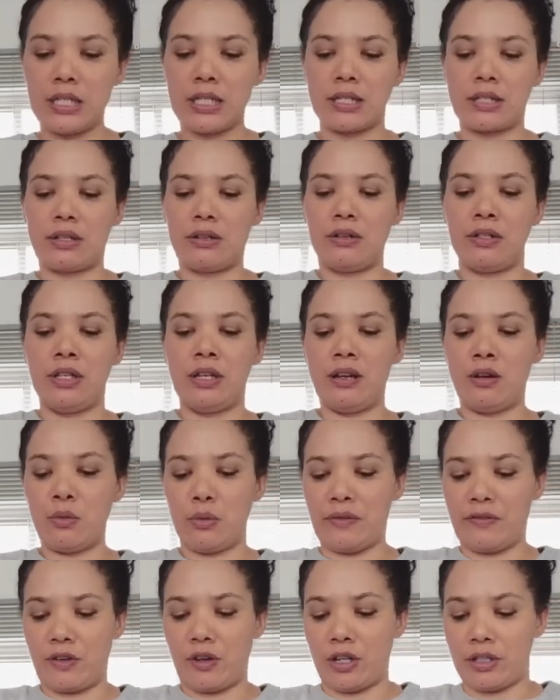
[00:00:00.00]
So yeah,
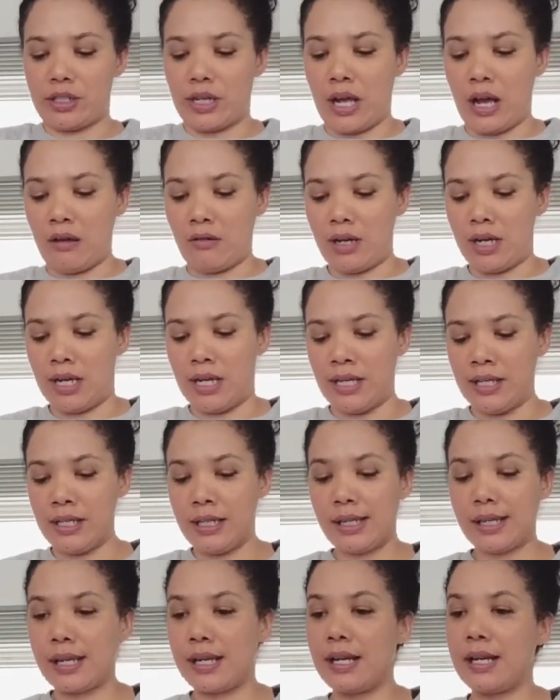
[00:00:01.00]
we've got our
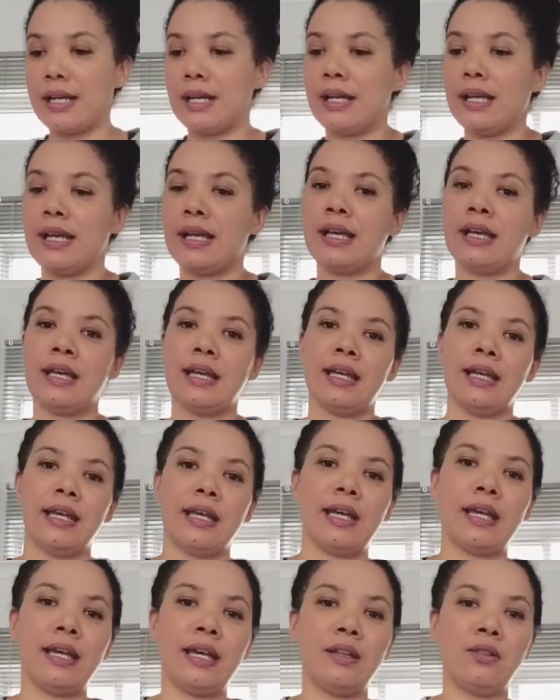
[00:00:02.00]
hake
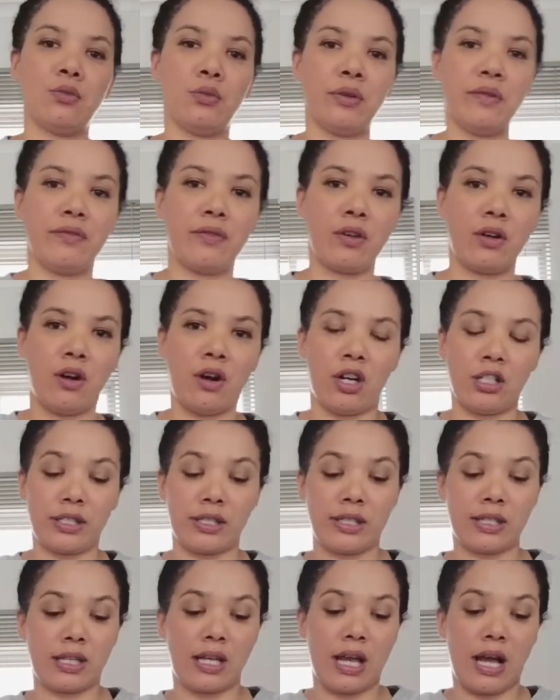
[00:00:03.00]
and we've got
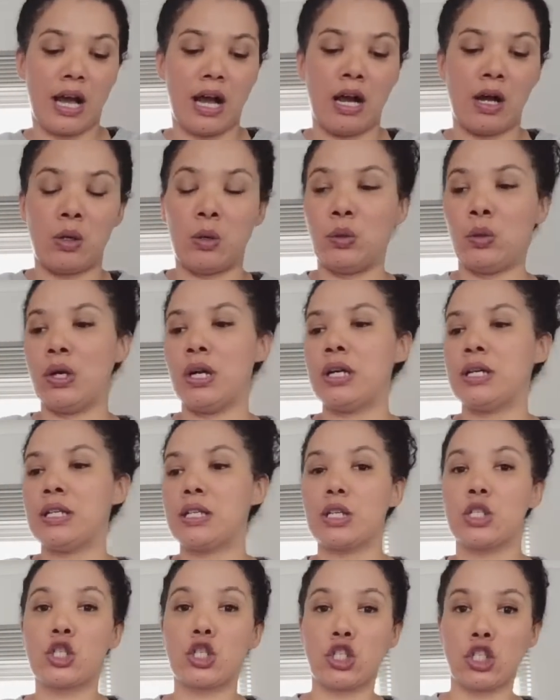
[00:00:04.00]
our
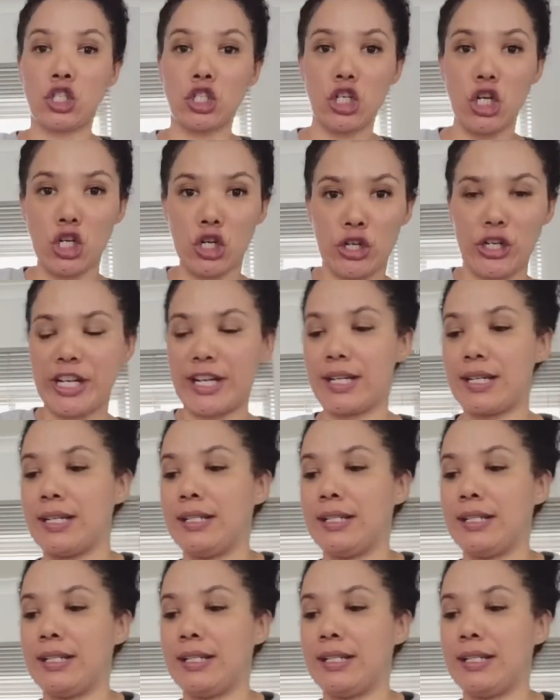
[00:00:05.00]
snook.